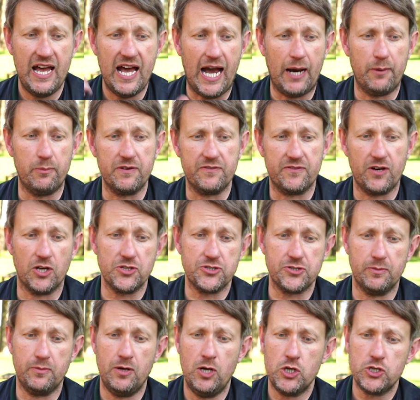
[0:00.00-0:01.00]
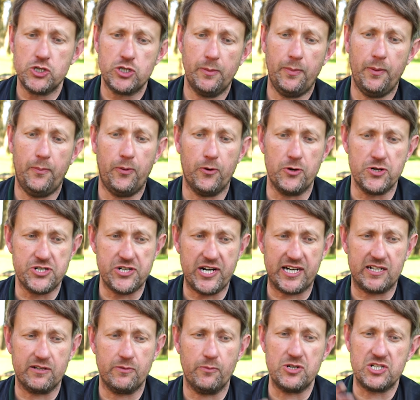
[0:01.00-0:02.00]
and we've got some double point
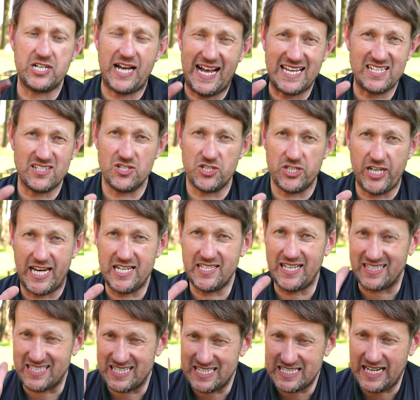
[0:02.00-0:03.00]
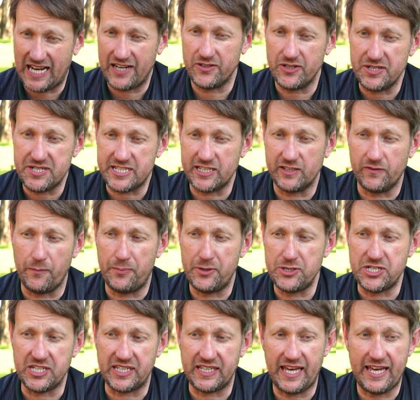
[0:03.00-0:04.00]
checkering which hasn't changed. That's standard Silver
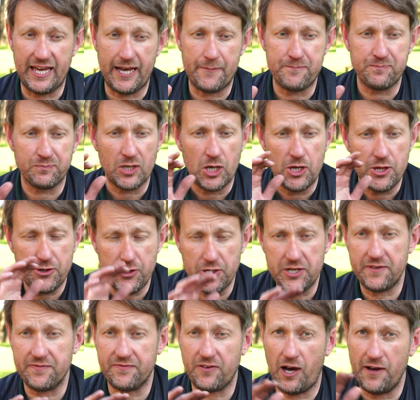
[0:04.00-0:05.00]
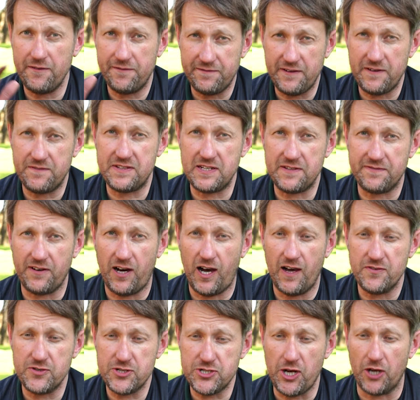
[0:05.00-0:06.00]
Pigeon gear.
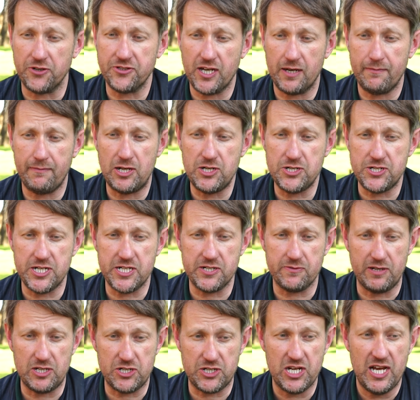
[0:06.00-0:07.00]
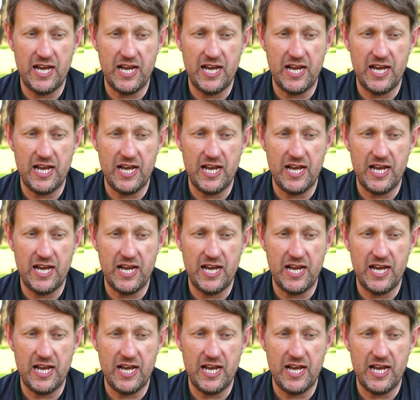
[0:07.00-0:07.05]
35-55 stock dimensioned, which